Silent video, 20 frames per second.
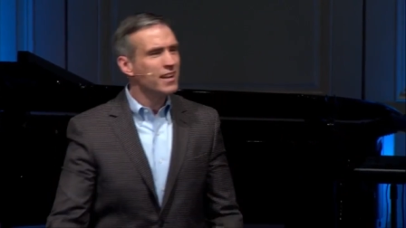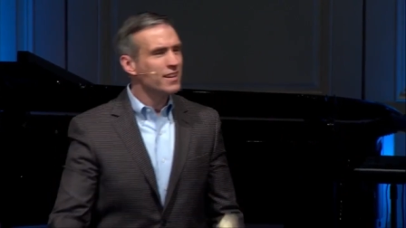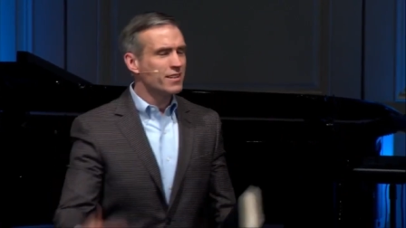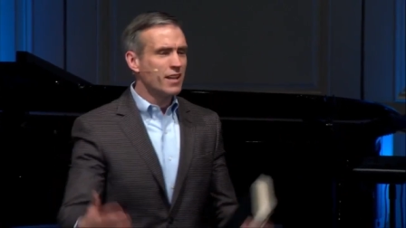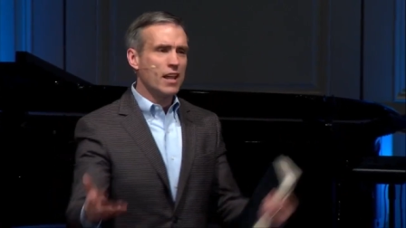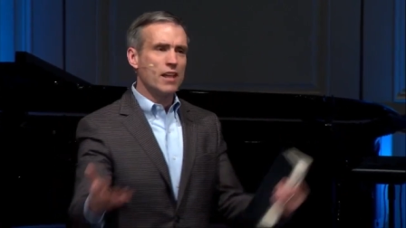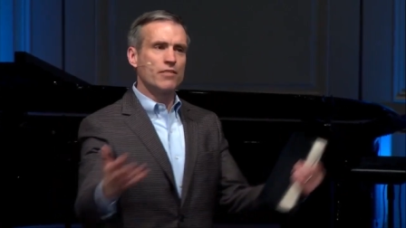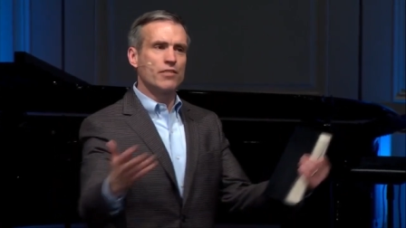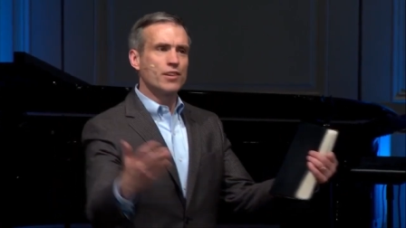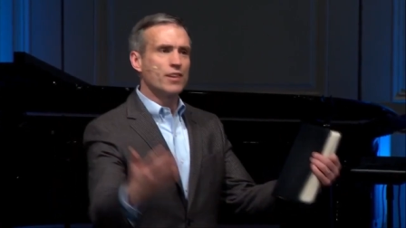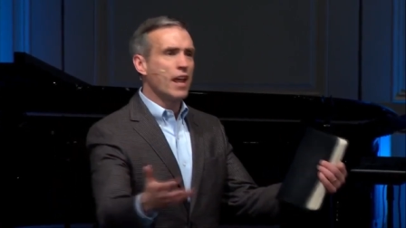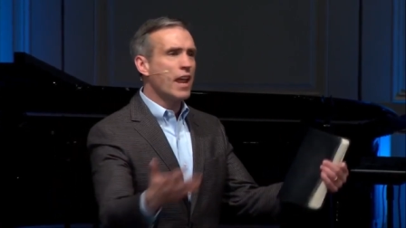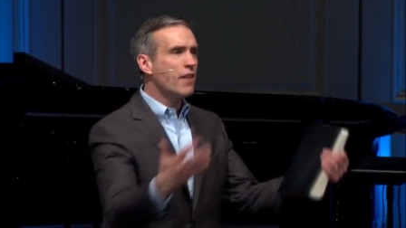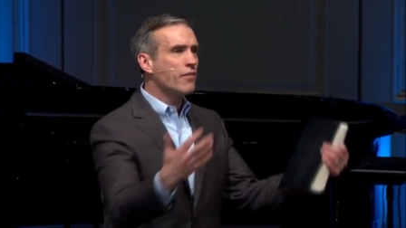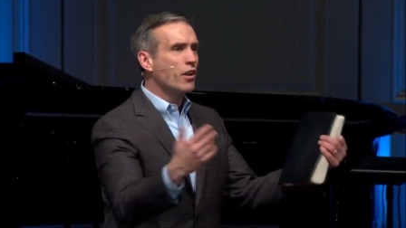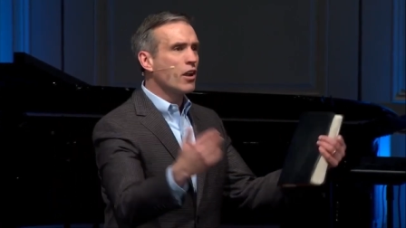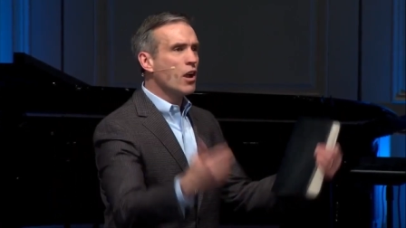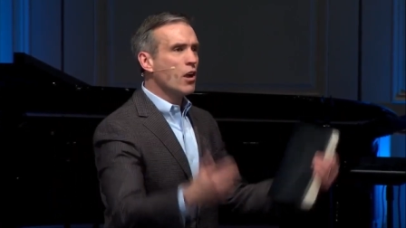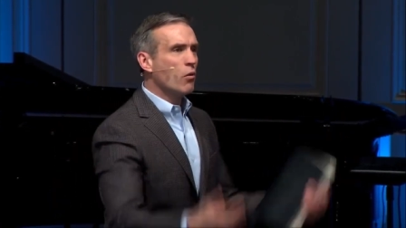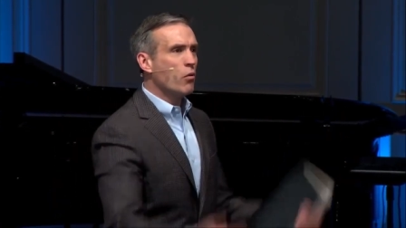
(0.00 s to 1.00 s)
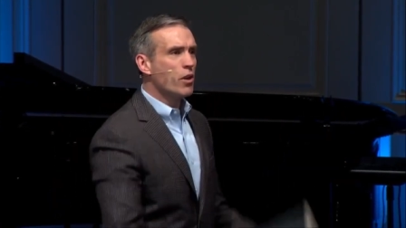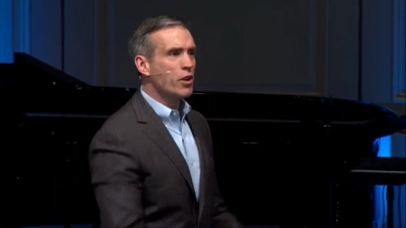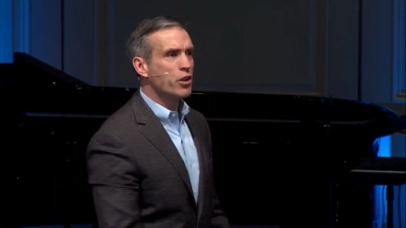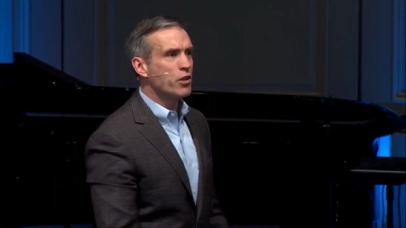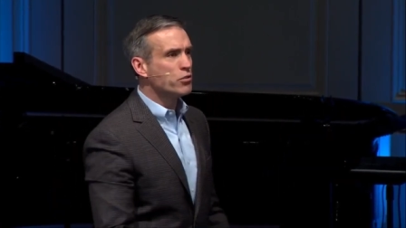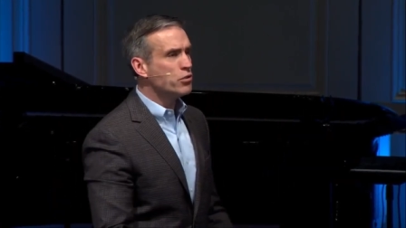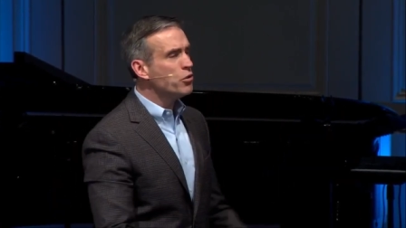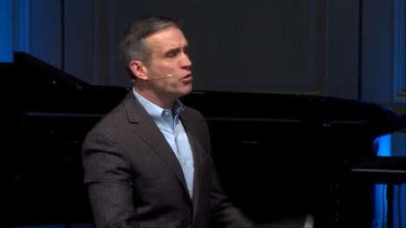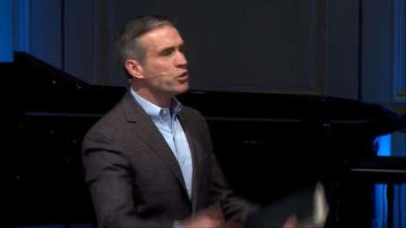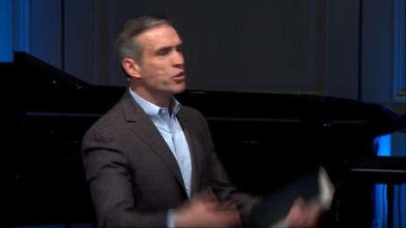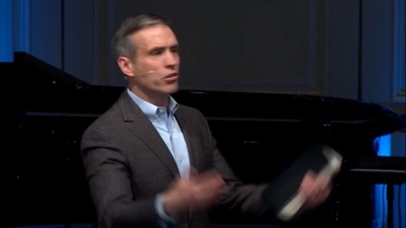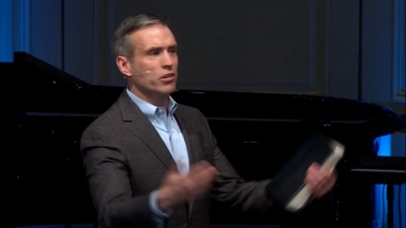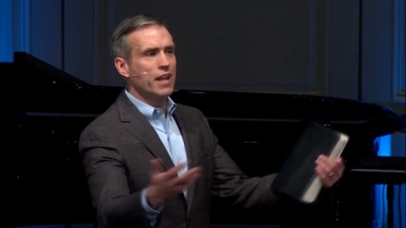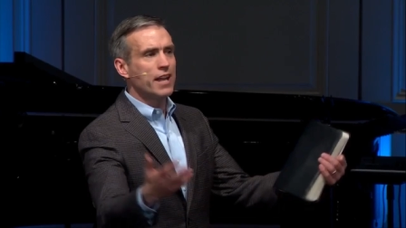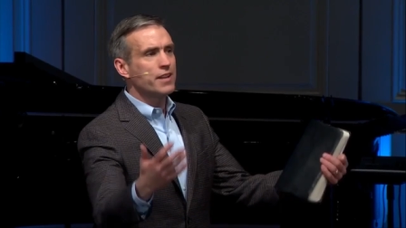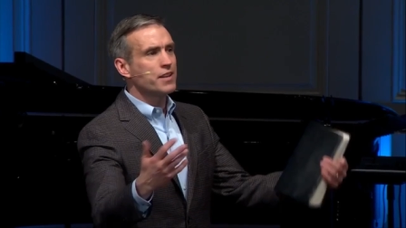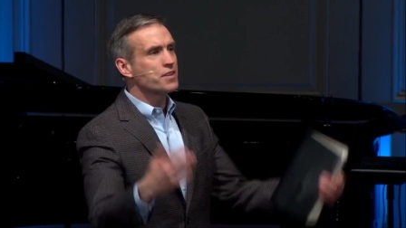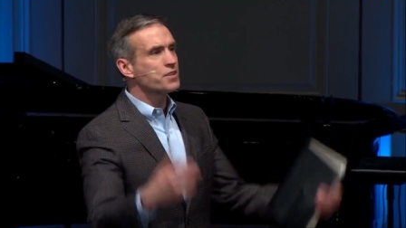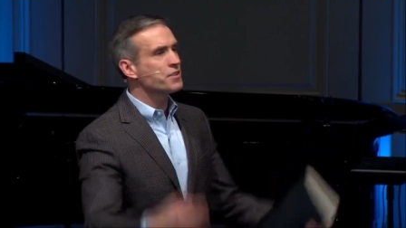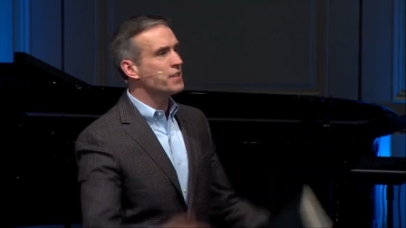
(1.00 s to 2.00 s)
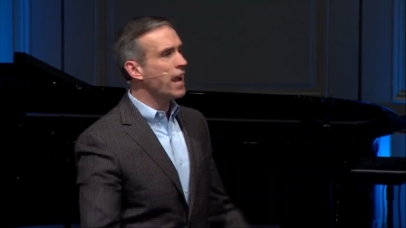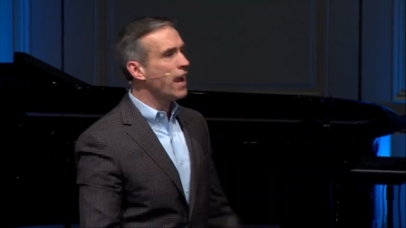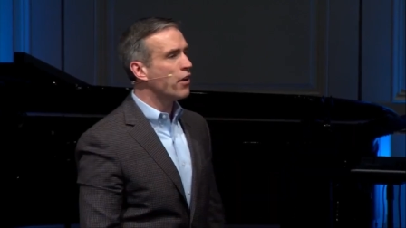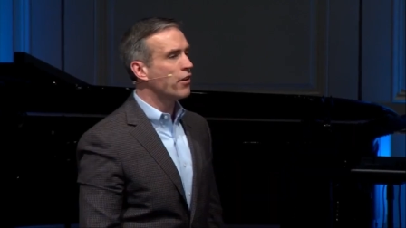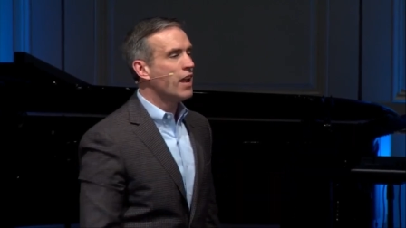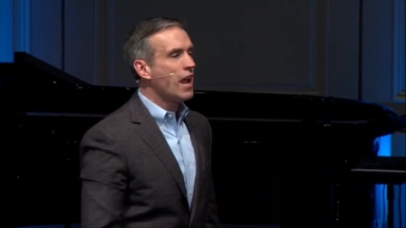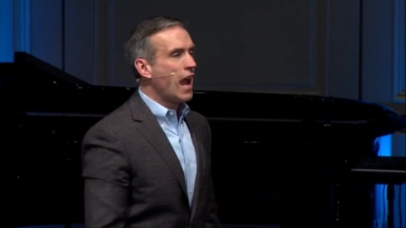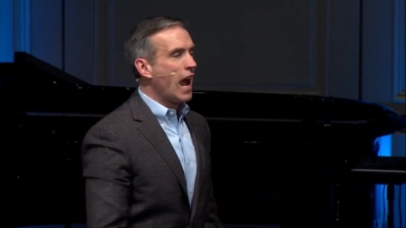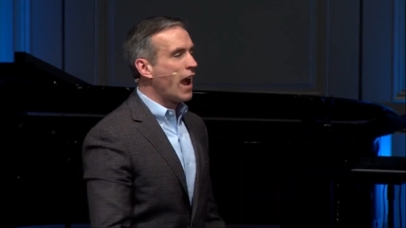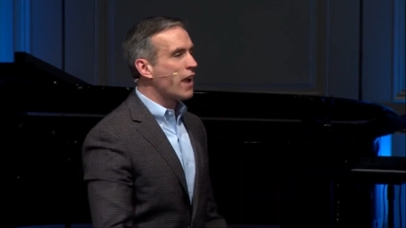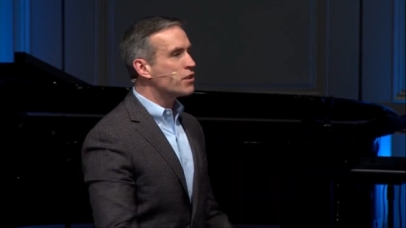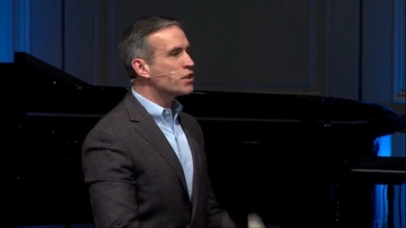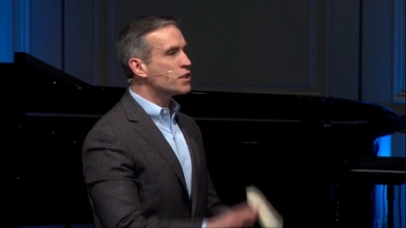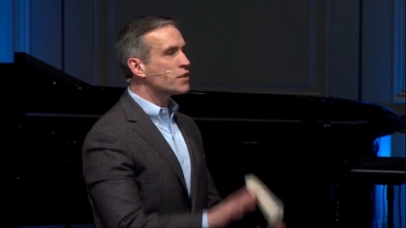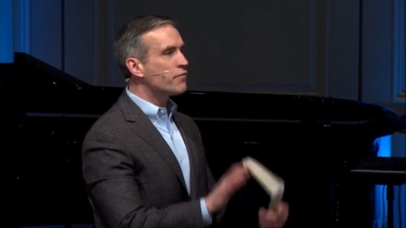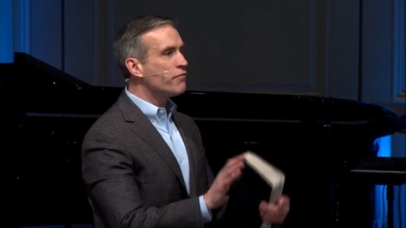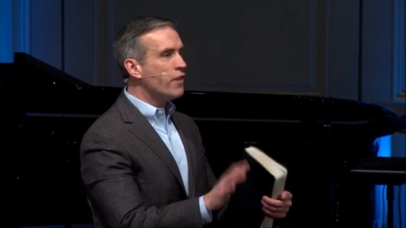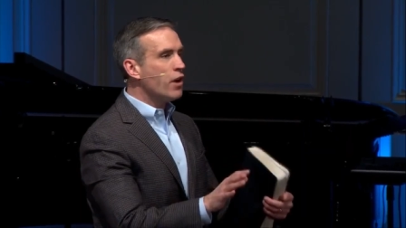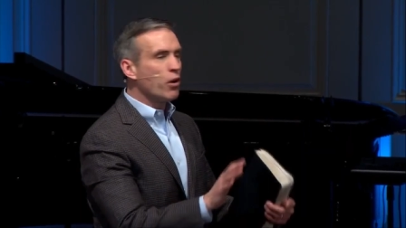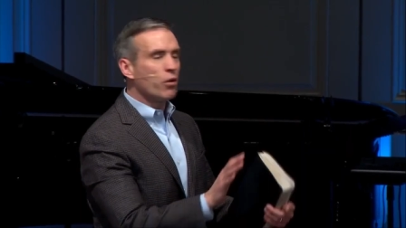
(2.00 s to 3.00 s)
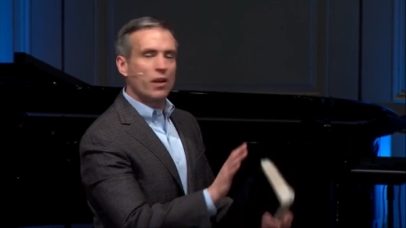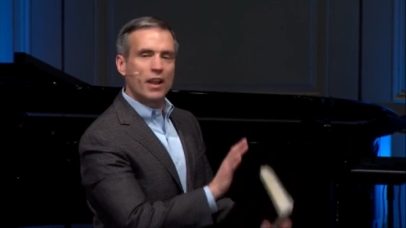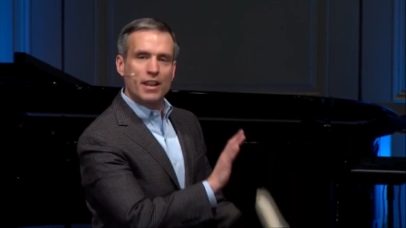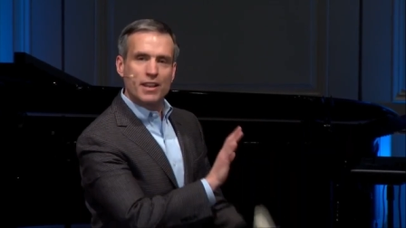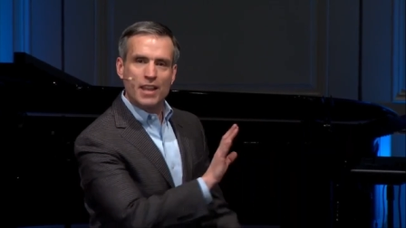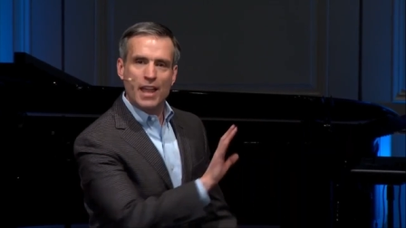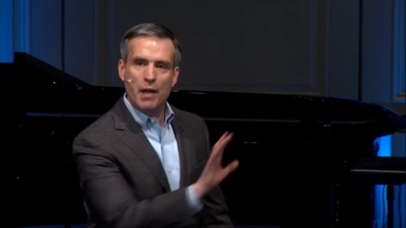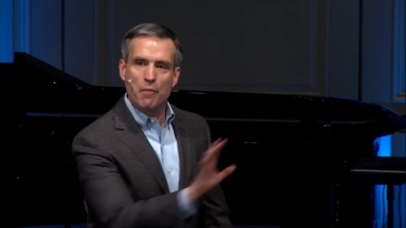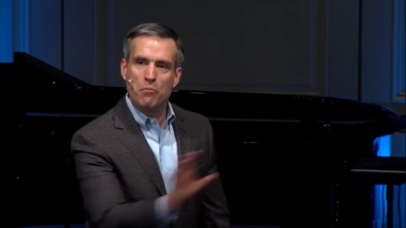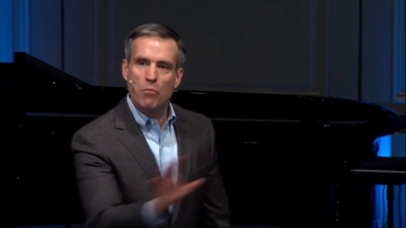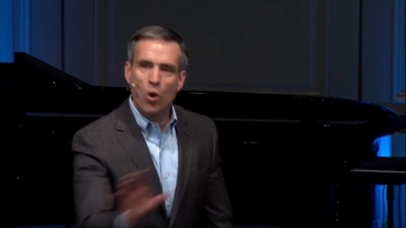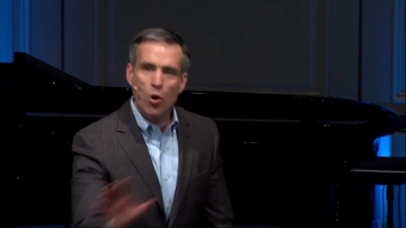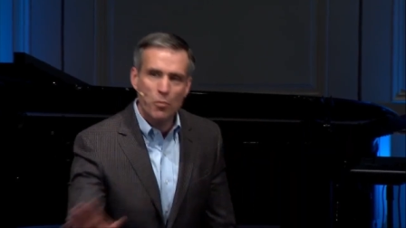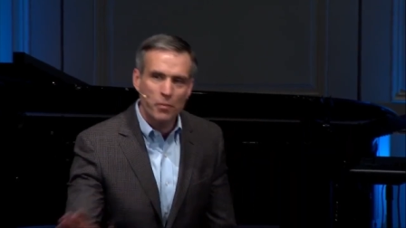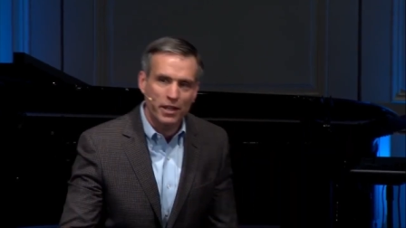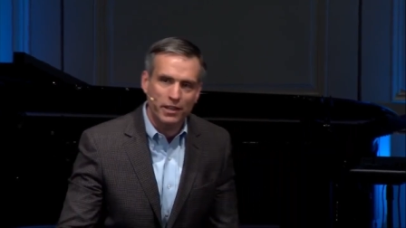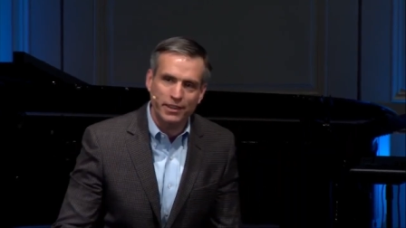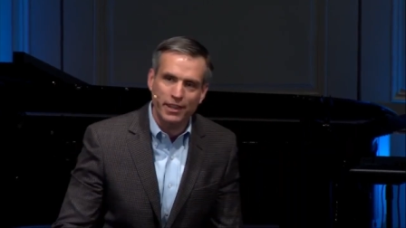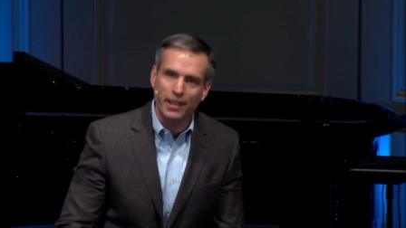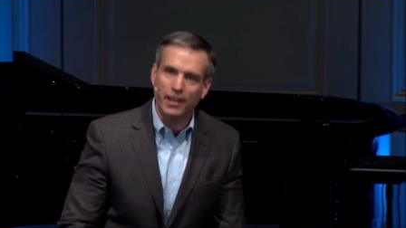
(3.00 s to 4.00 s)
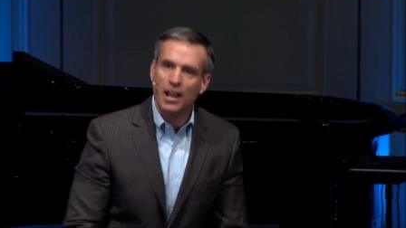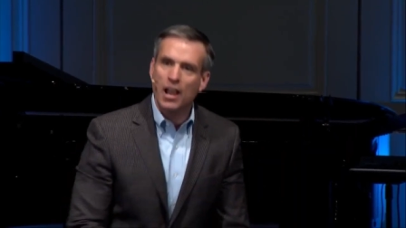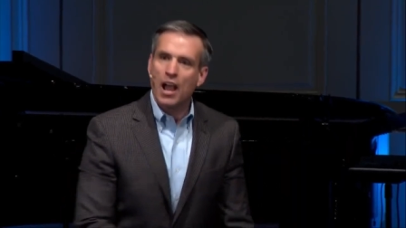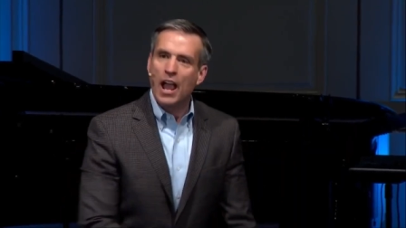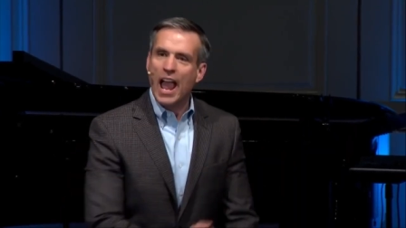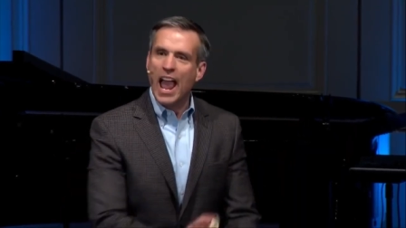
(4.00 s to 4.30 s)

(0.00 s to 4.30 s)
David, David, what are you doing? You're letting us down. I just felt in that moment that